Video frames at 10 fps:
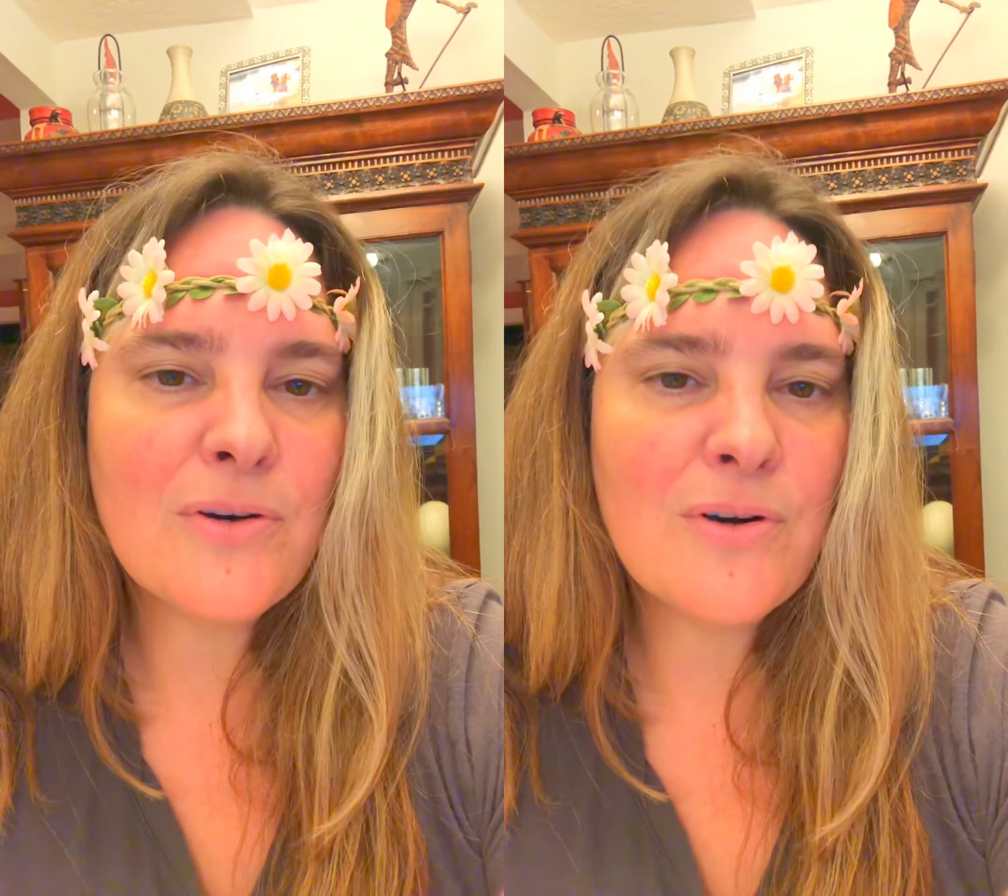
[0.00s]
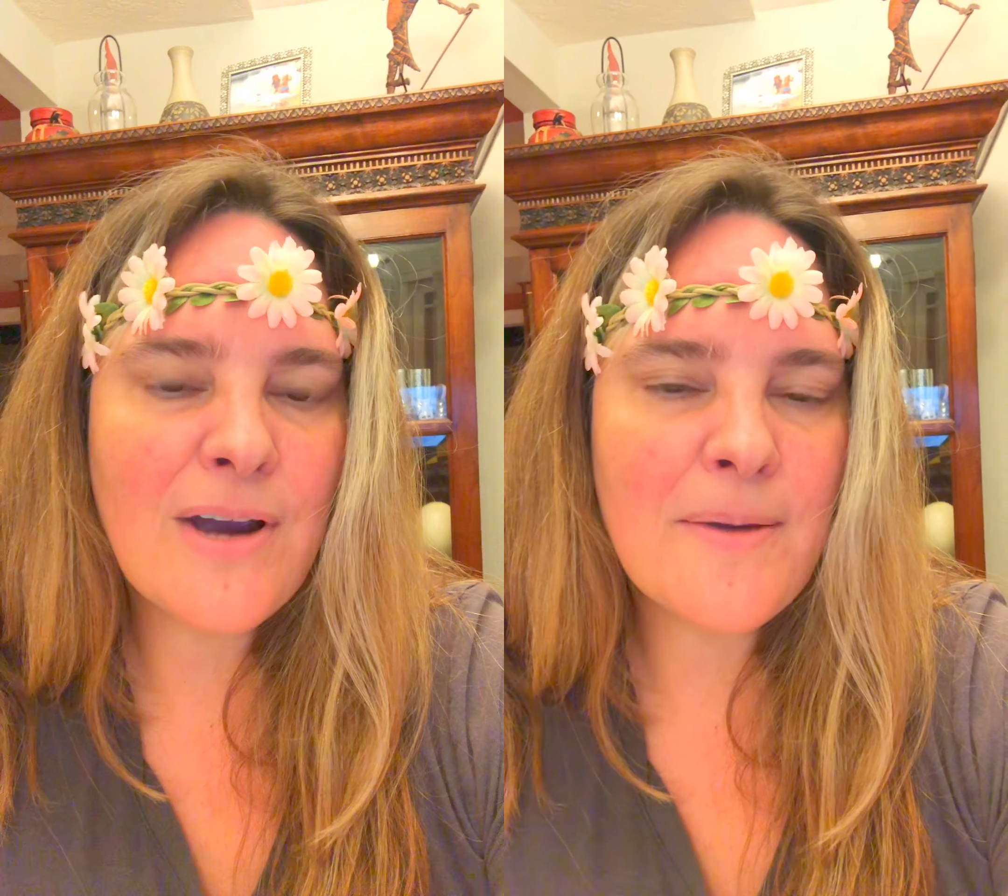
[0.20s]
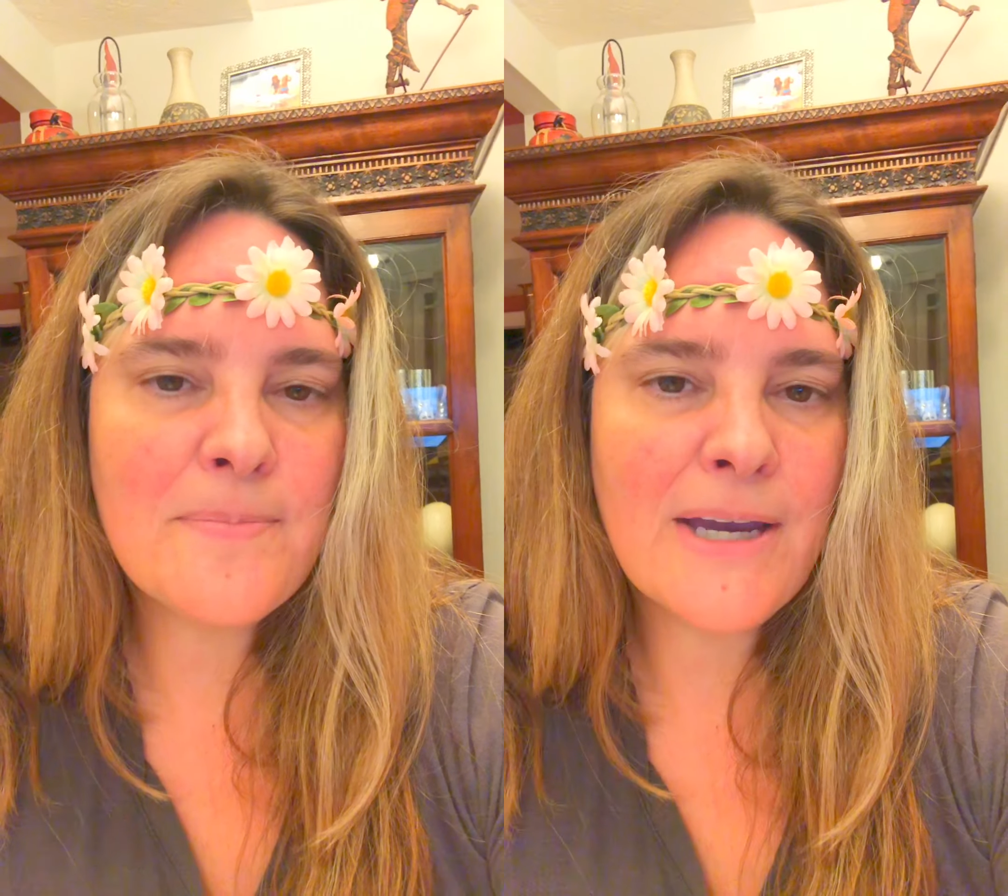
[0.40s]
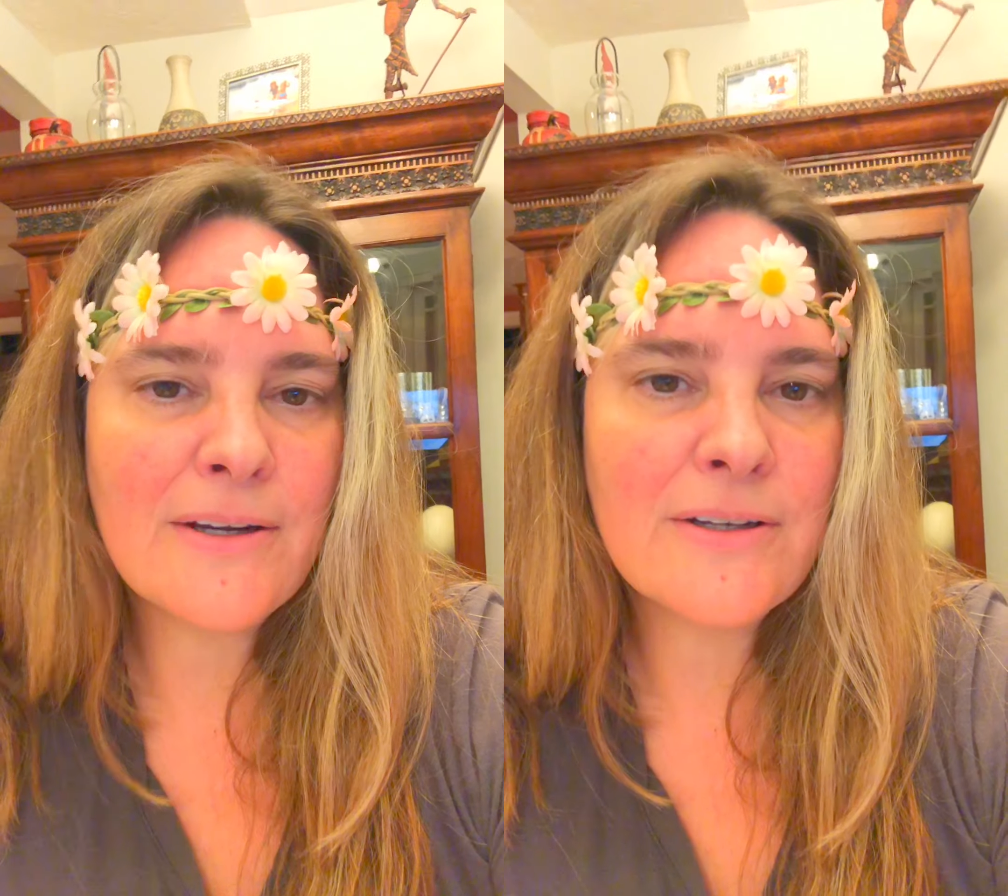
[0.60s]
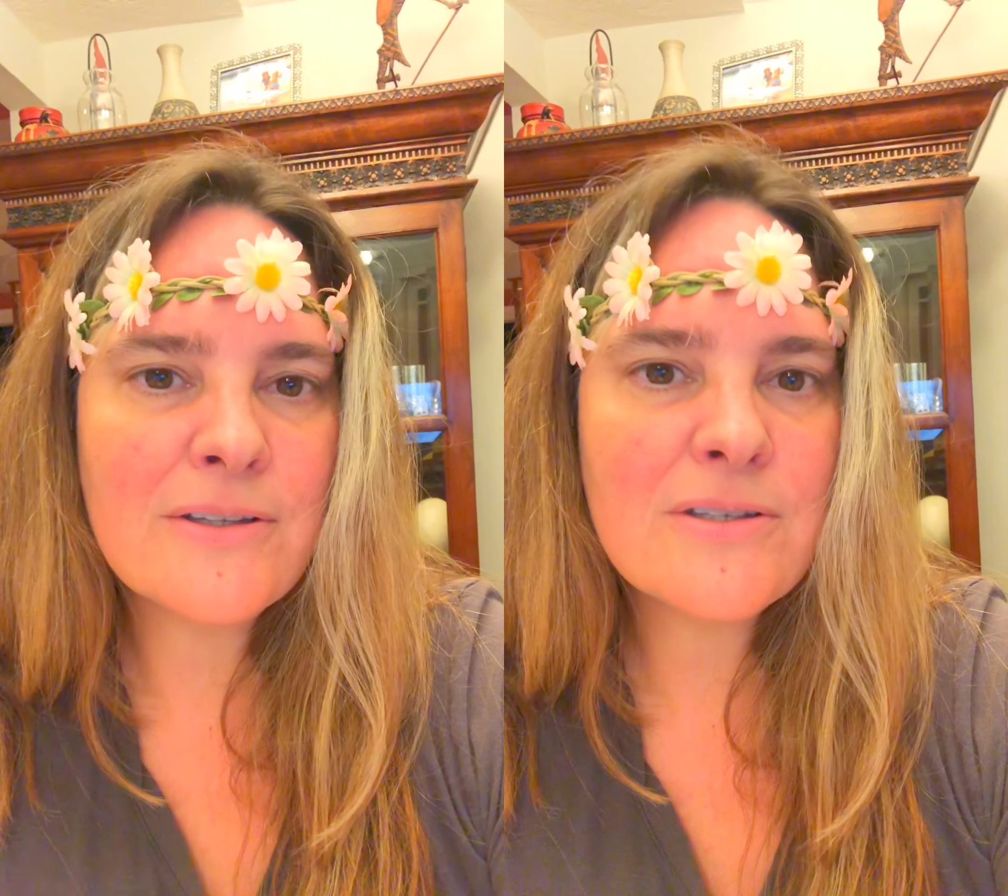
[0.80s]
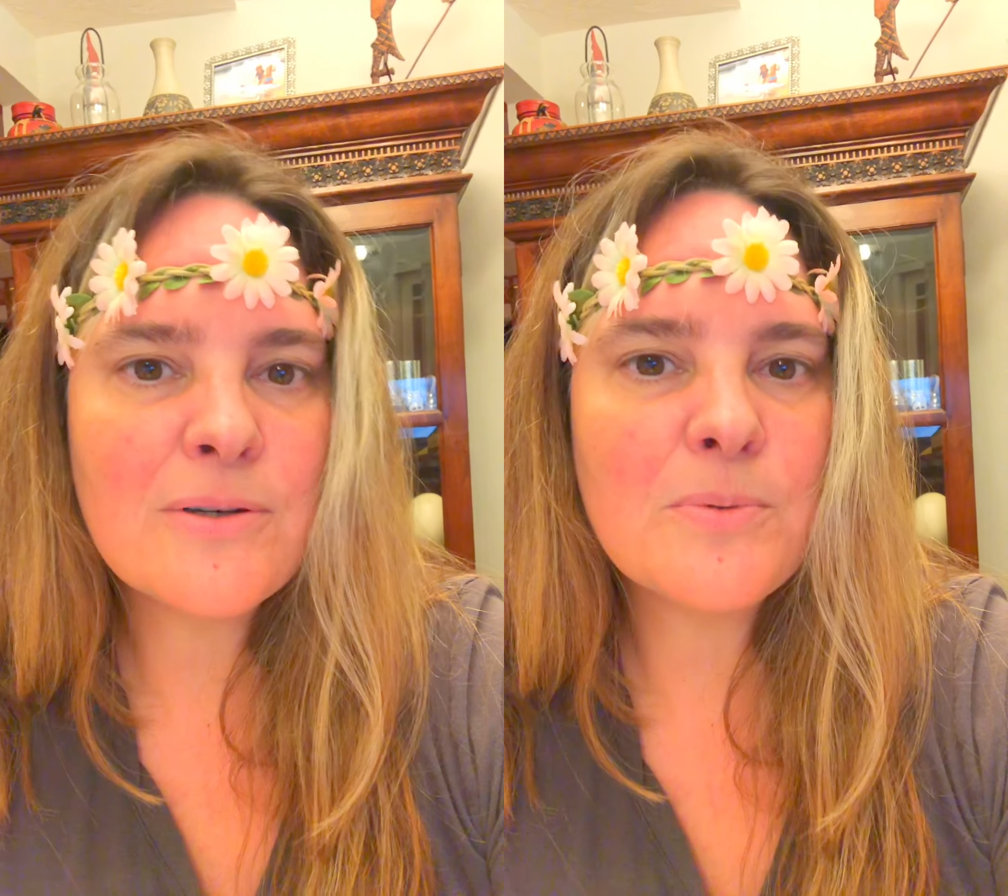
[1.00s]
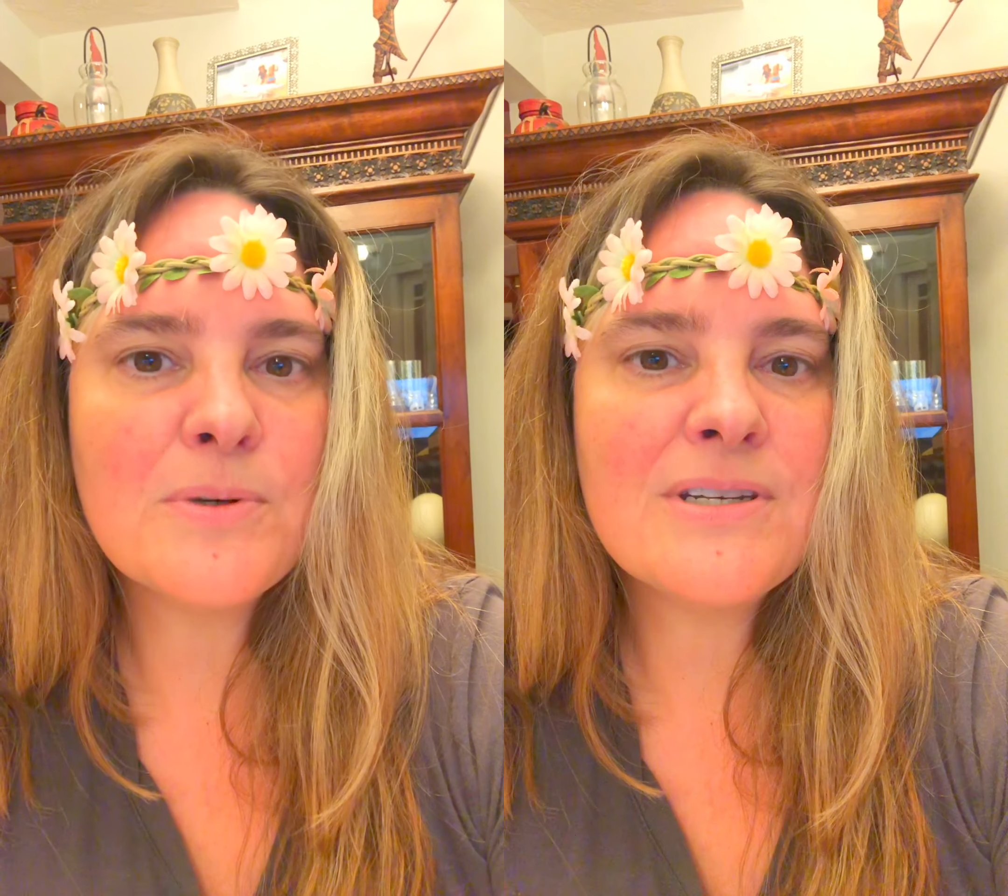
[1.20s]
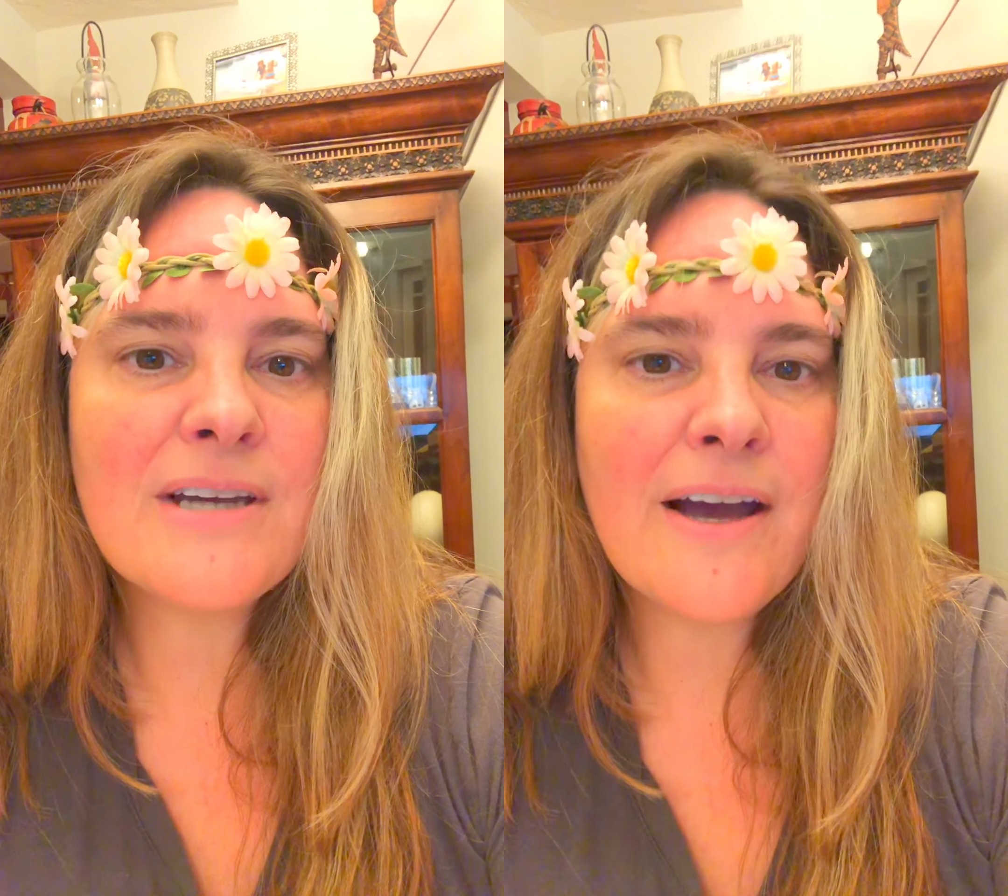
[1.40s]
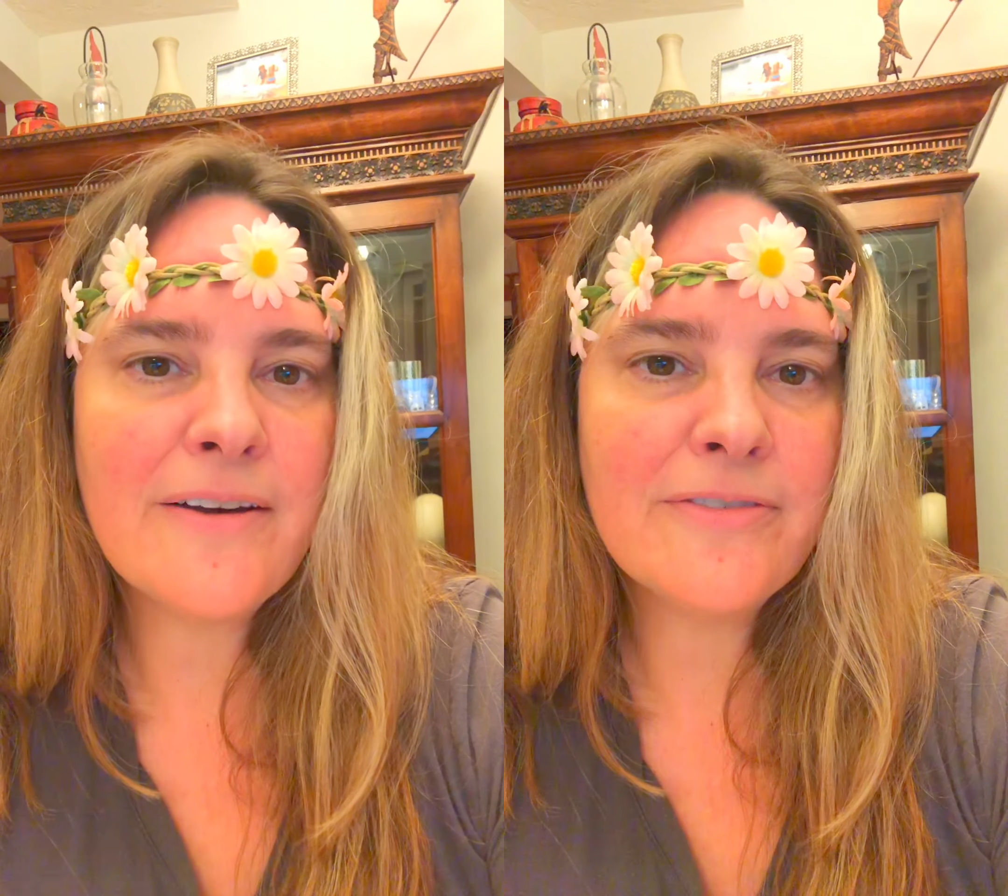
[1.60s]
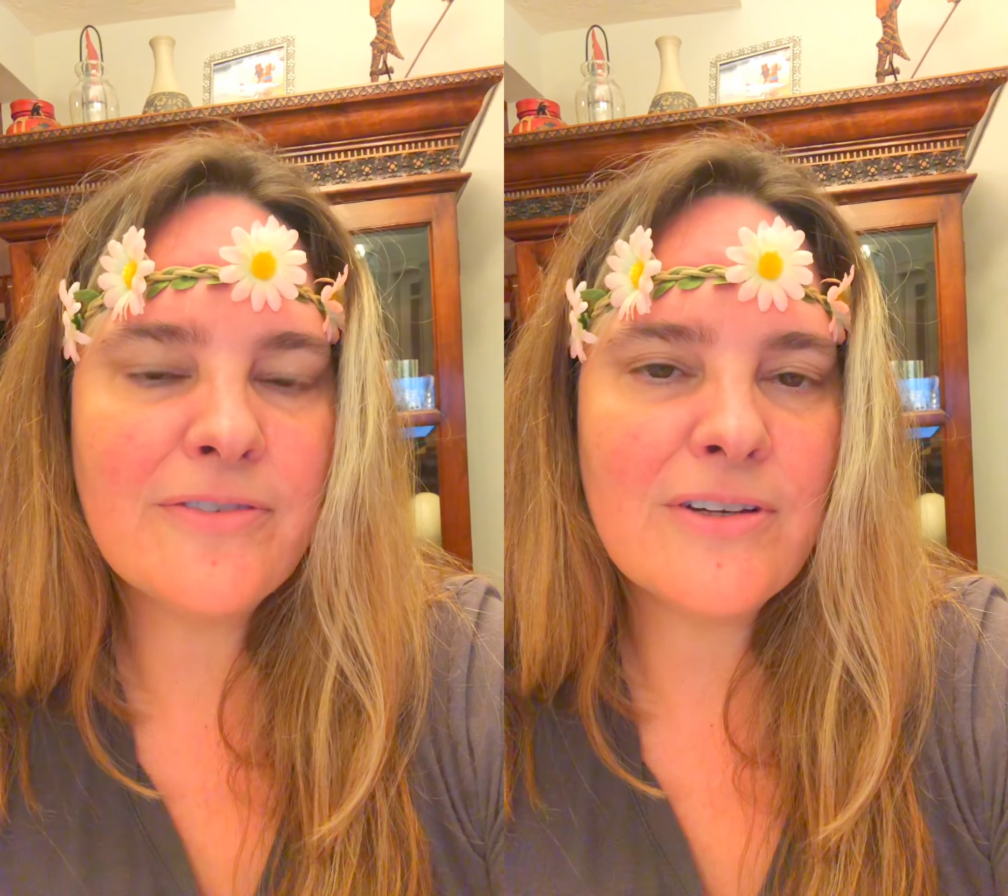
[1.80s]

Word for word: grandparents who were deaf